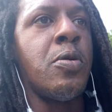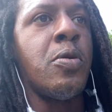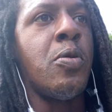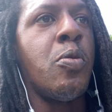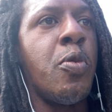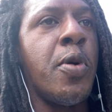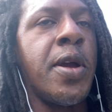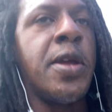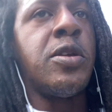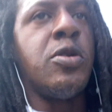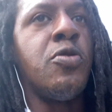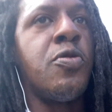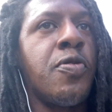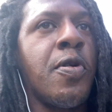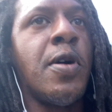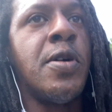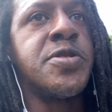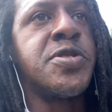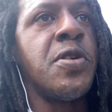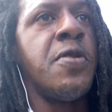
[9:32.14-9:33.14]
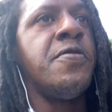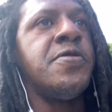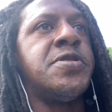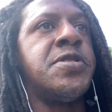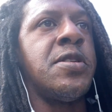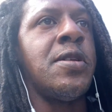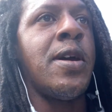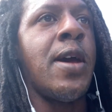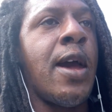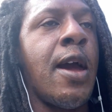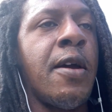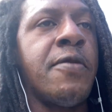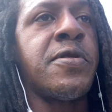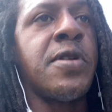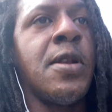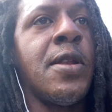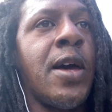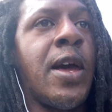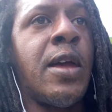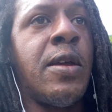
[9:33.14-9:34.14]
when you cross over to the
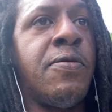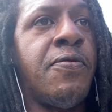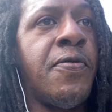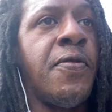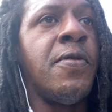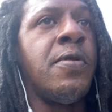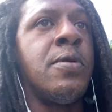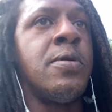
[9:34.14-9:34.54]
afterlife,